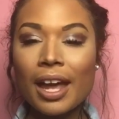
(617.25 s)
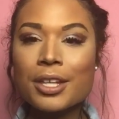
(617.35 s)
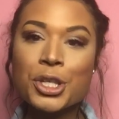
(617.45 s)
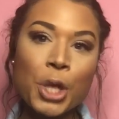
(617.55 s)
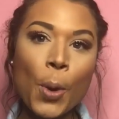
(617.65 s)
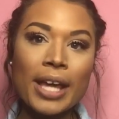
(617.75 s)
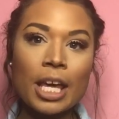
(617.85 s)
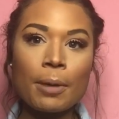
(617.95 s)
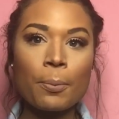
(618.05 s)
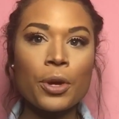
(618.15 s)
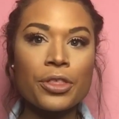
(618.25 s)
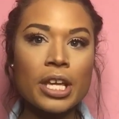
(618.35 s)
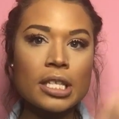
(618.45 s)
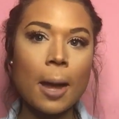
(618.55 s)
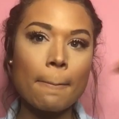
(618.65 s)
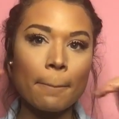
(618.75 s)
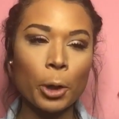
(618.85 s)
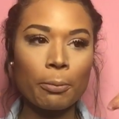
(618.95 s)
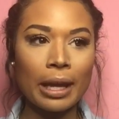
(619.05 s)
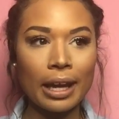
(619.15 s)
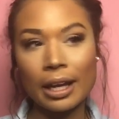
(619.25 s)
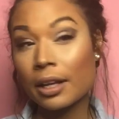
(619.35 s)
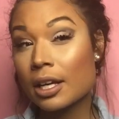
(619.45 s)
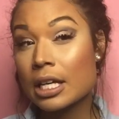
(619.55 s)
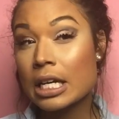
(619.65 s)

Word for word: And so I came up with this mermaid